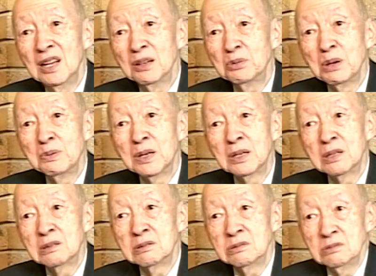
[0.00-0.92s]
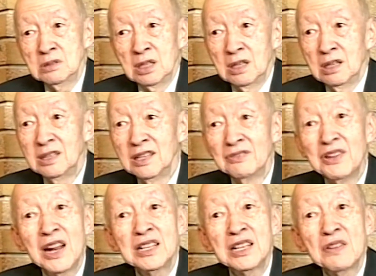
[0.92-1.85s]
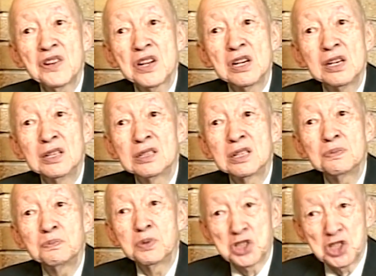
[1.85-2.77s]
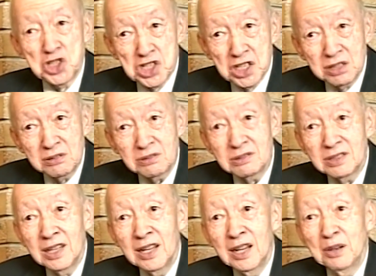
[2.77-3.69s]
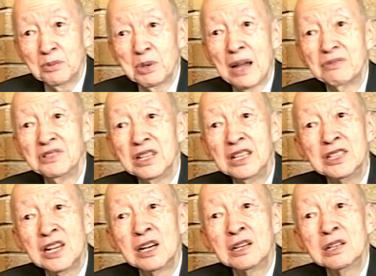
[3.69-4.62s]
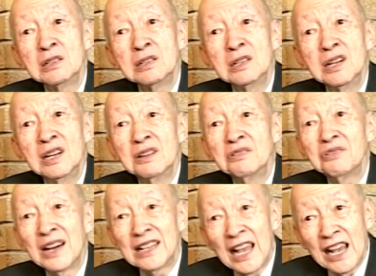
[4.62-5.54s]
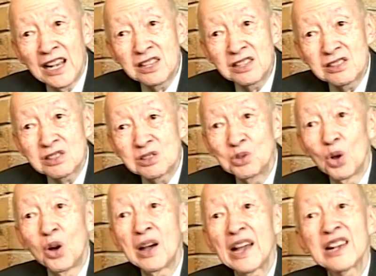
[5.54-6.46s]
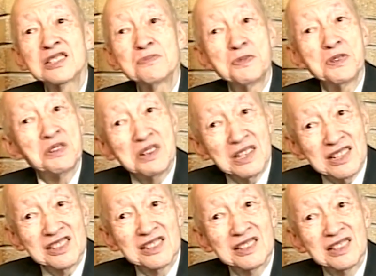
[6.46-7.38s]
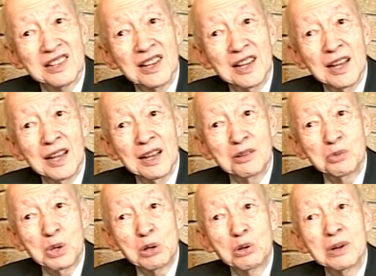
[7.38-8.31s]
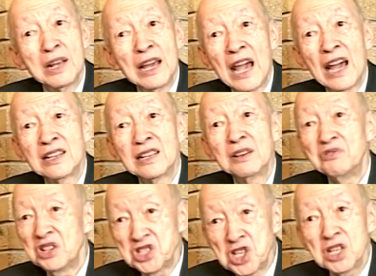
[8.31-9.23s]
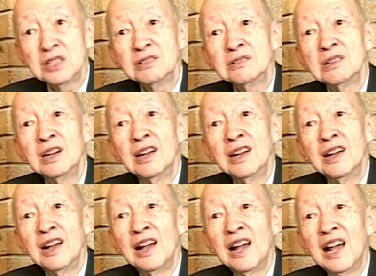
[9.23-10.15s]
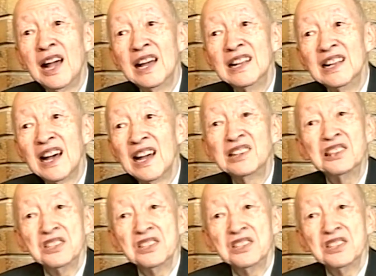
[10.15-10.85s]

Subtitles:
We were in a very difficult position. We have neither finance nor experience. We only had a vision and had